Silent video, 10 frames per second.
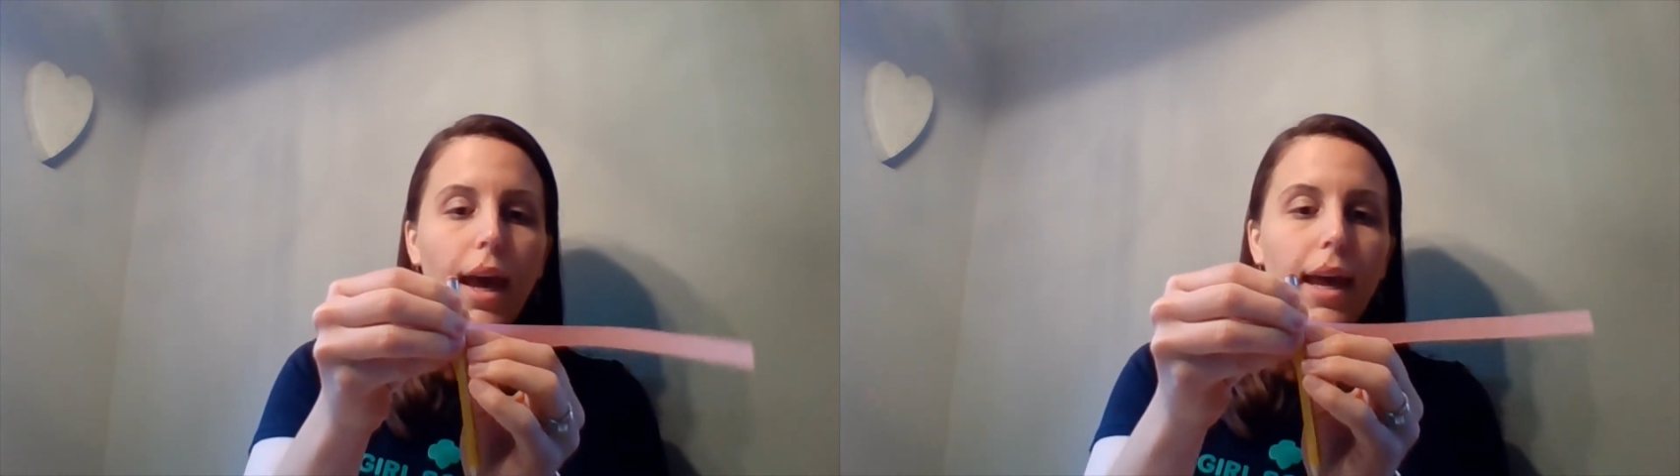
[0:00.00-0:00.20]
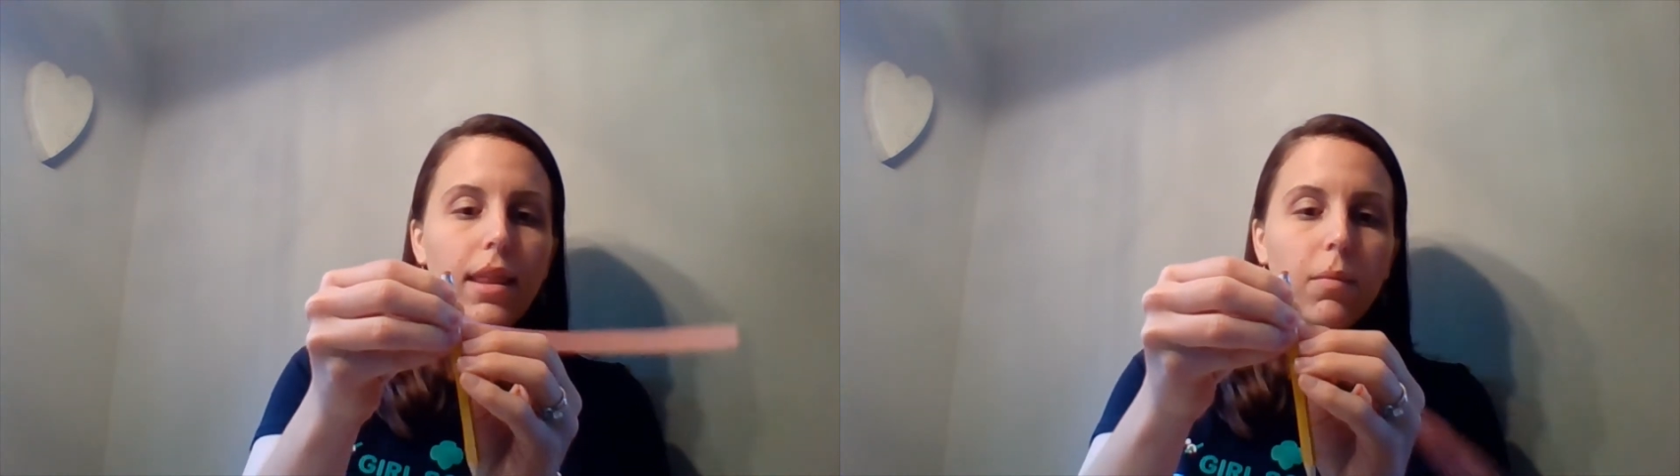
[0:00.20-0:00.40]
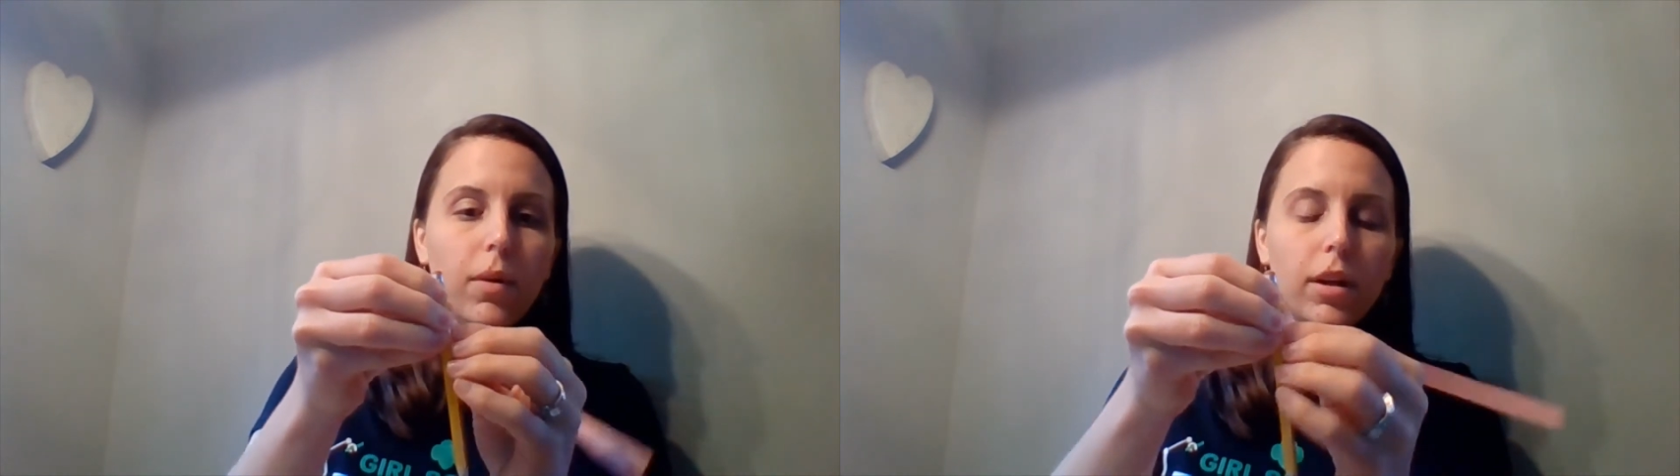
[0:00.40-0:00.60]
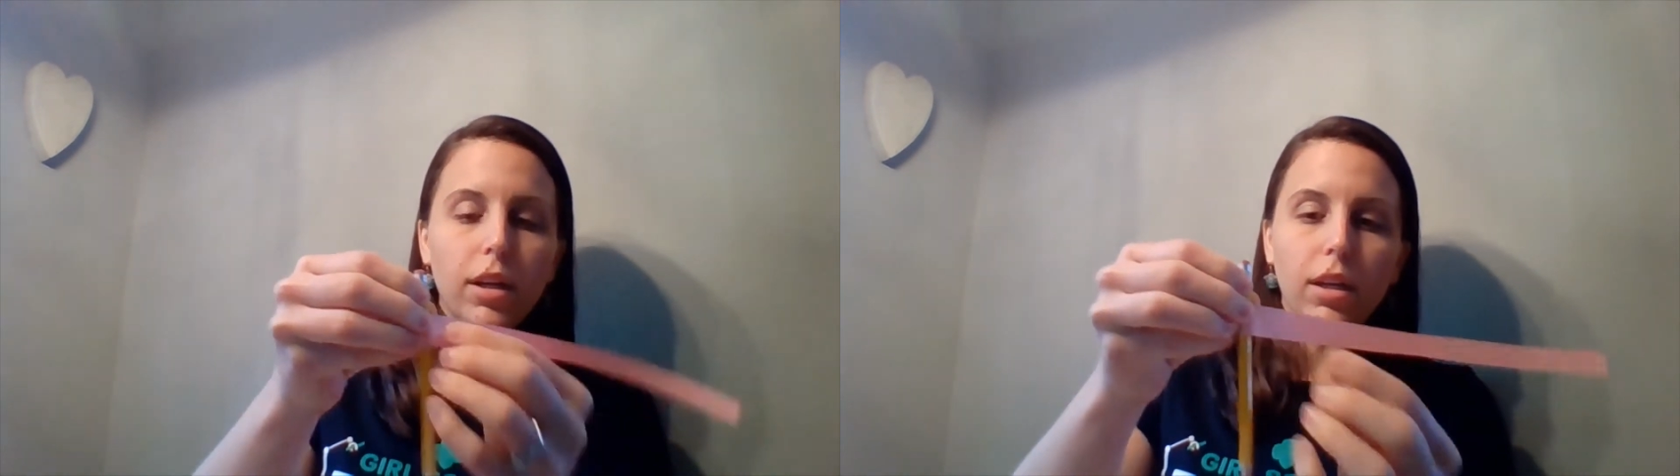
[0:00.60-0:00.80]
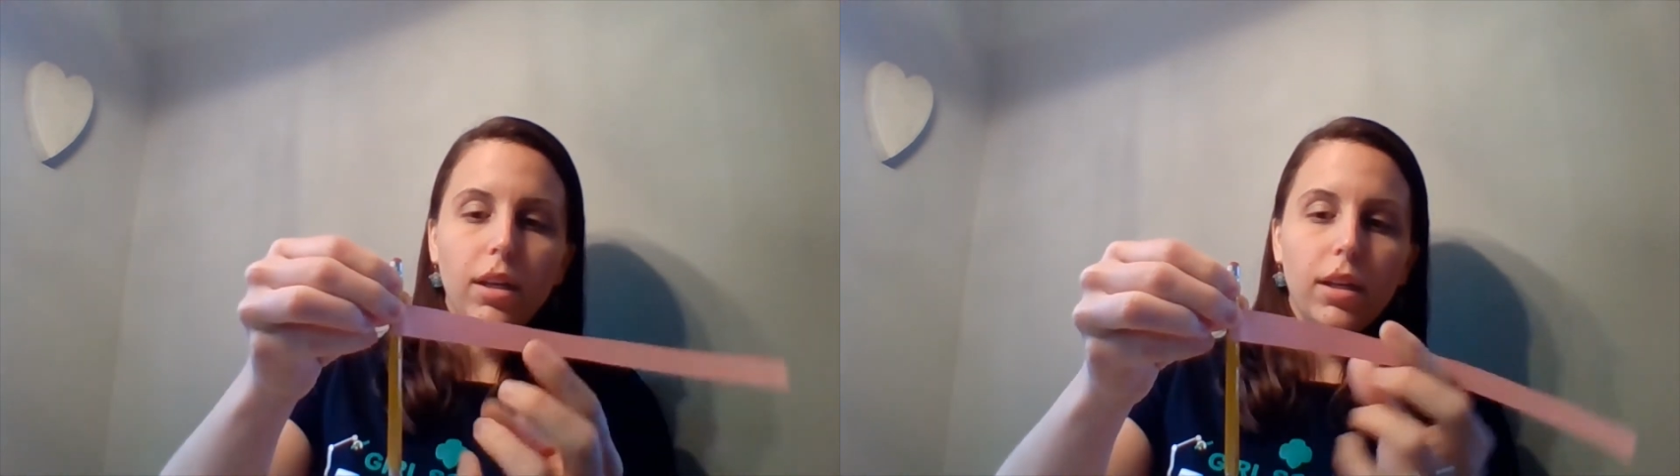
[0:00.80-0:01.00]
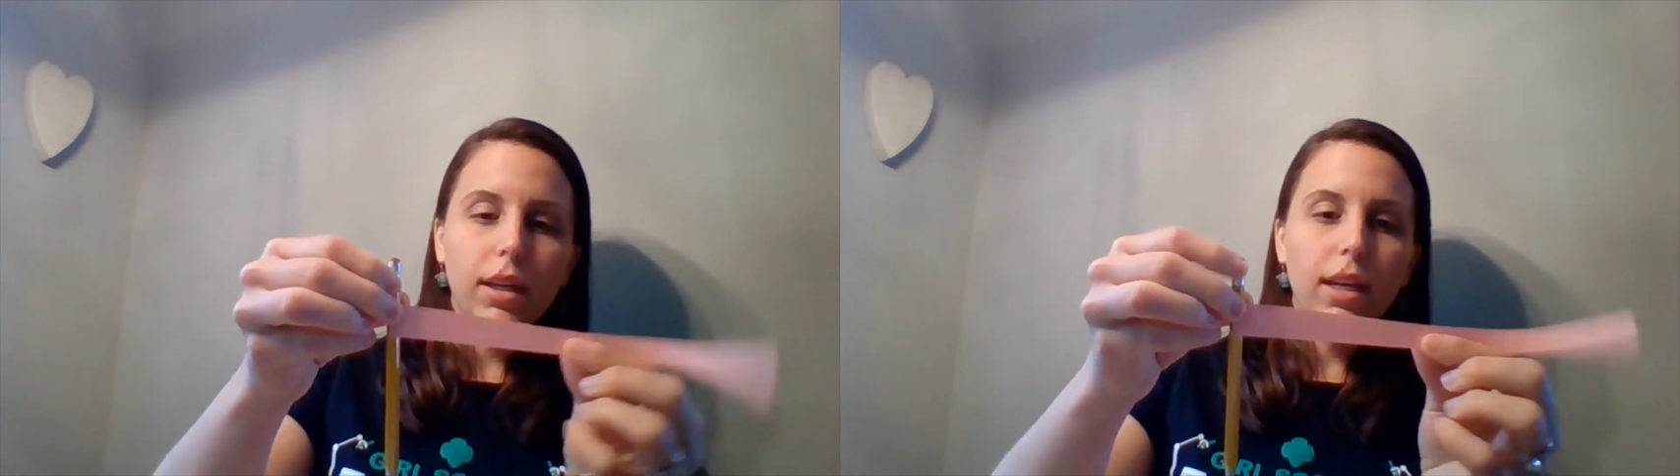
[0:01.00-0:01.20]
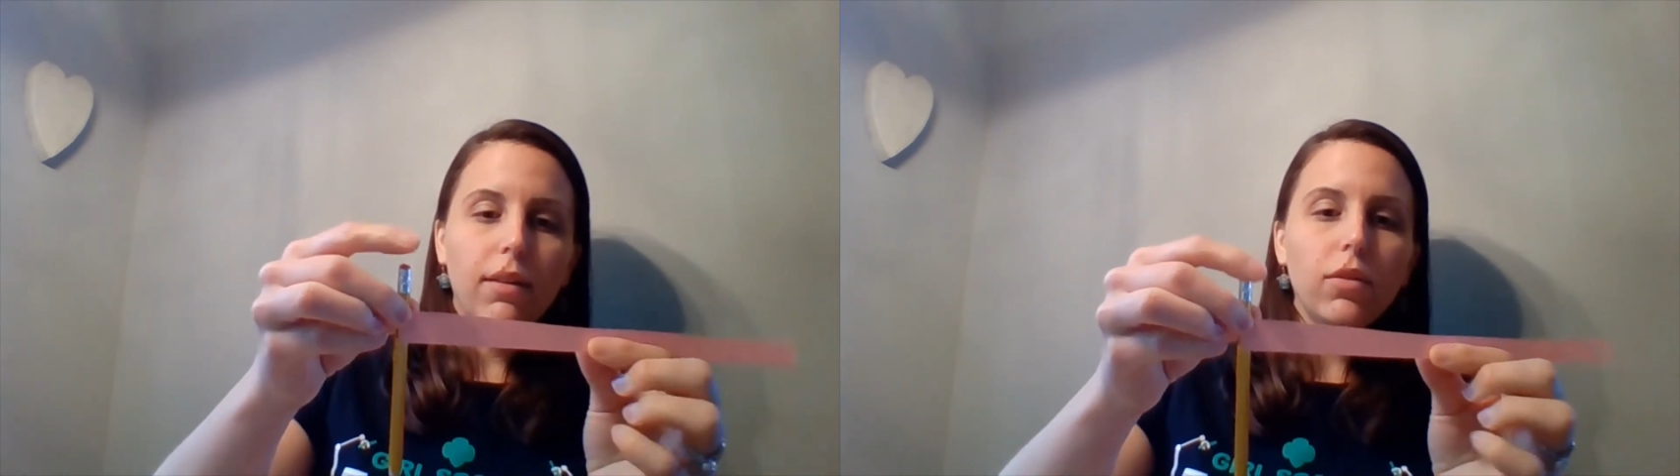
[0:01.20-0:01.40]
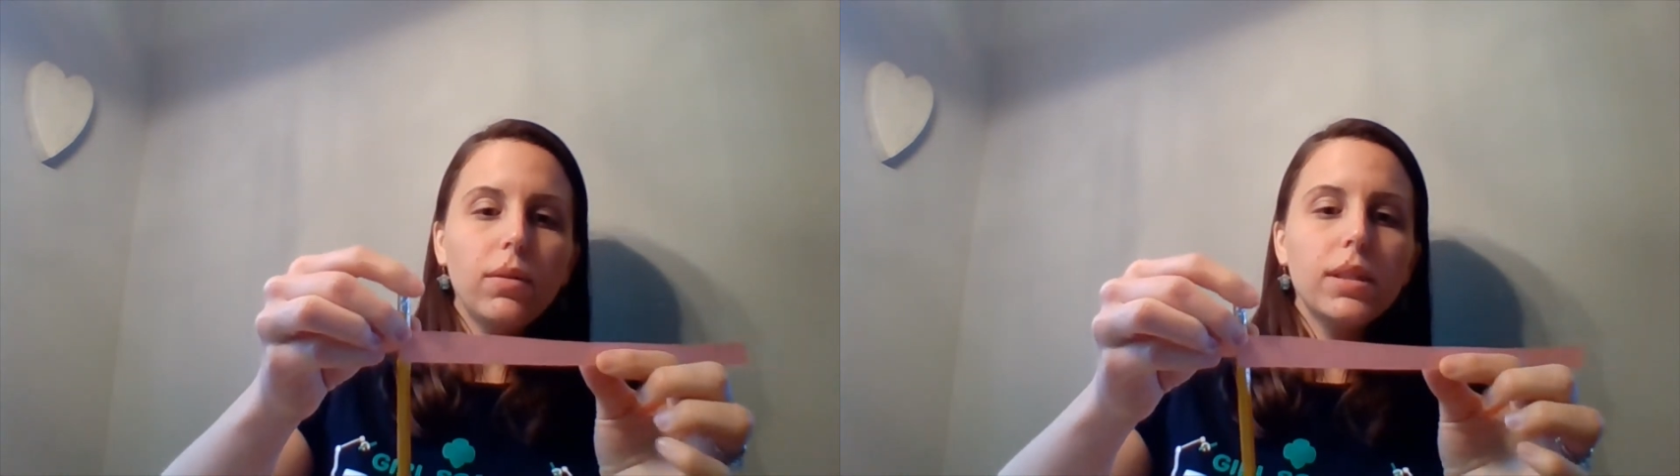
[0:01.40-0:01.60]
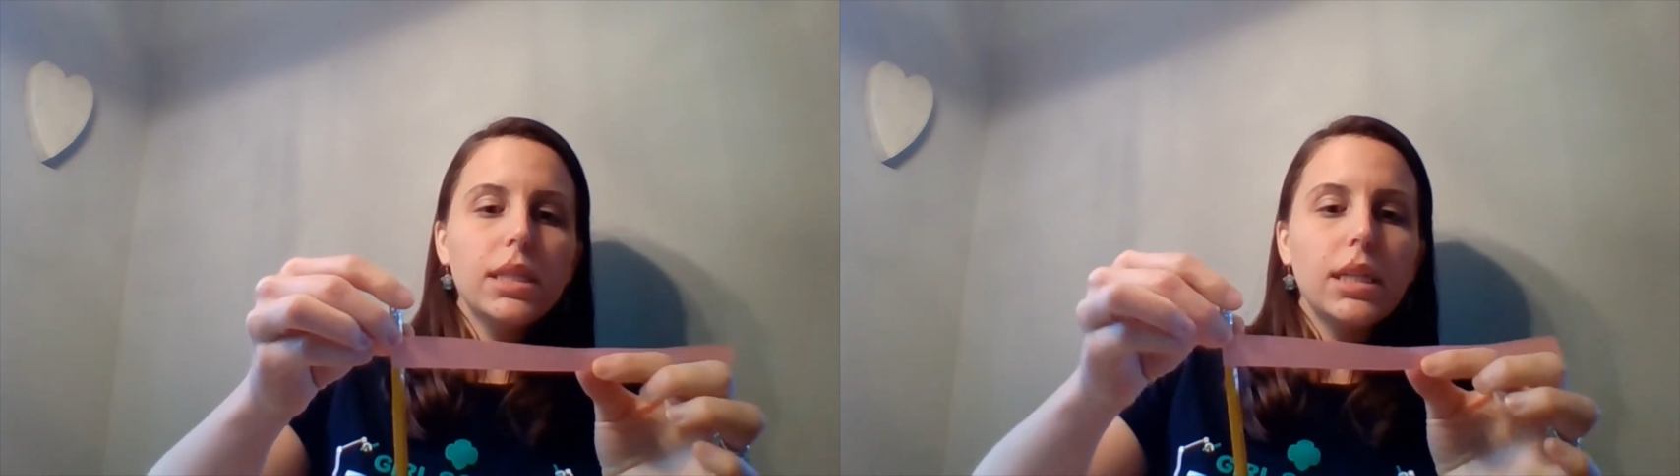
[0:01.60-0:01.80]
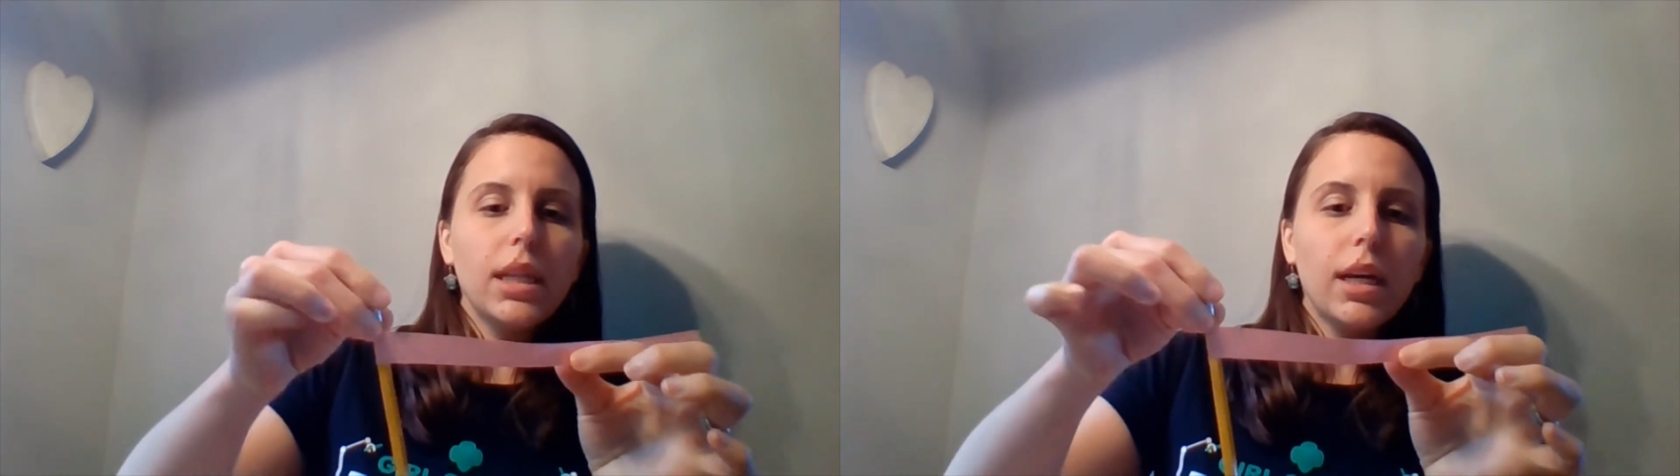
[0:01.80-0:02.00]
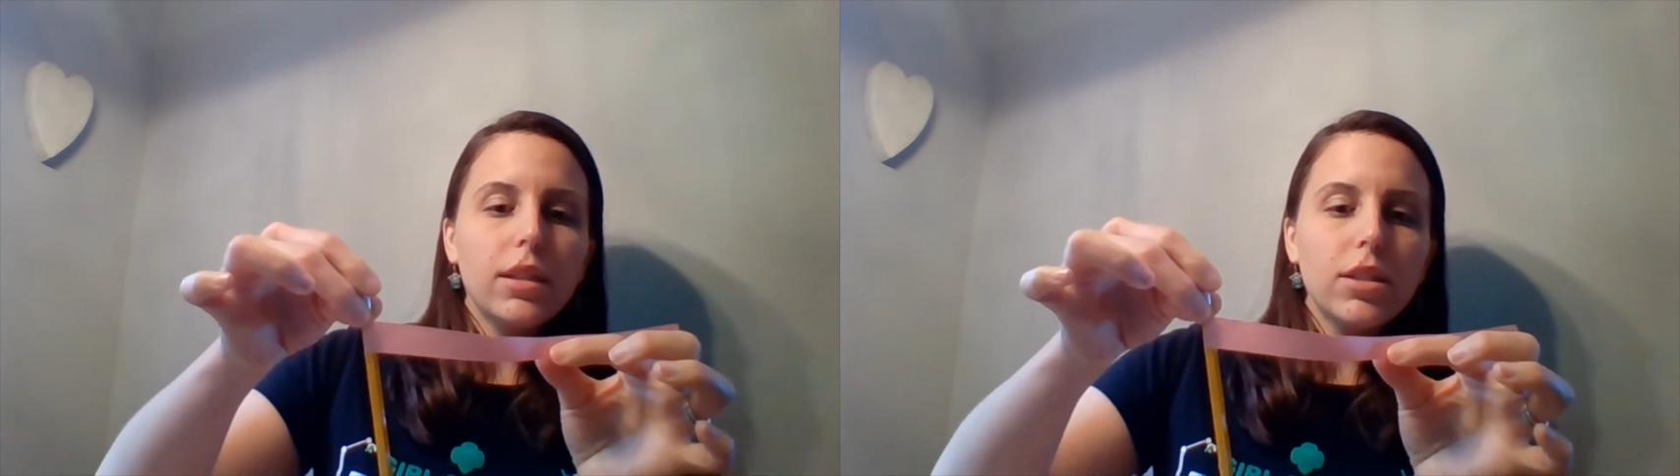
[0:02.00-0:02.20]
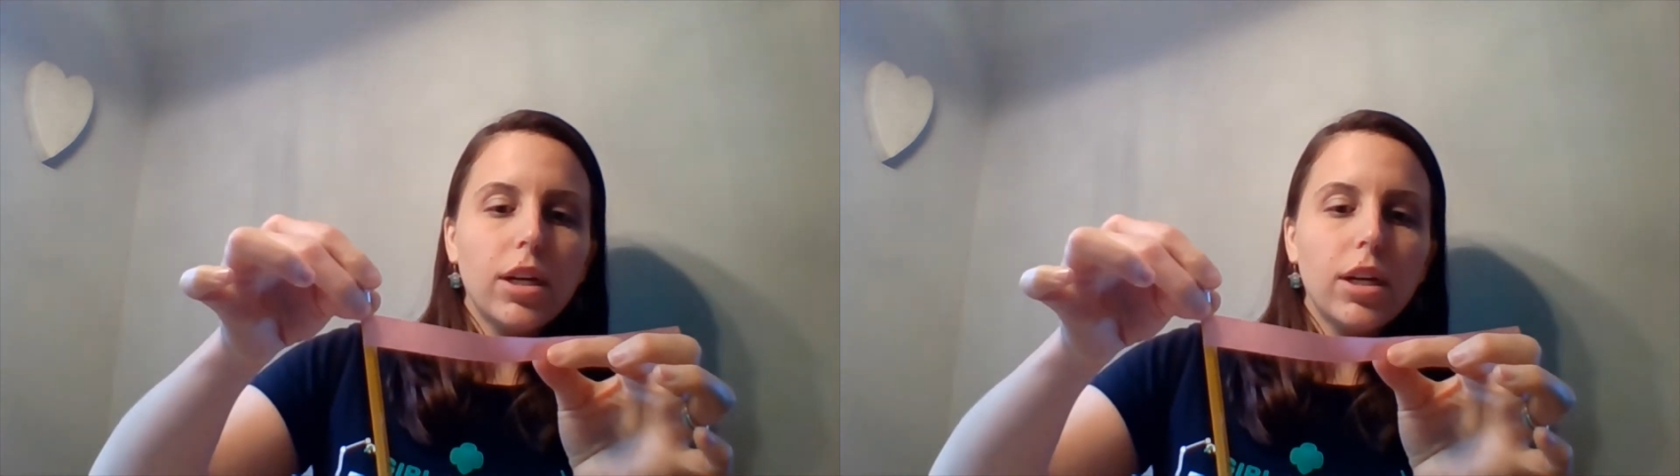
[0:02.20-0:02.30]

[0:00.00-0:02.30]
And then we're gonna, can everyone see that?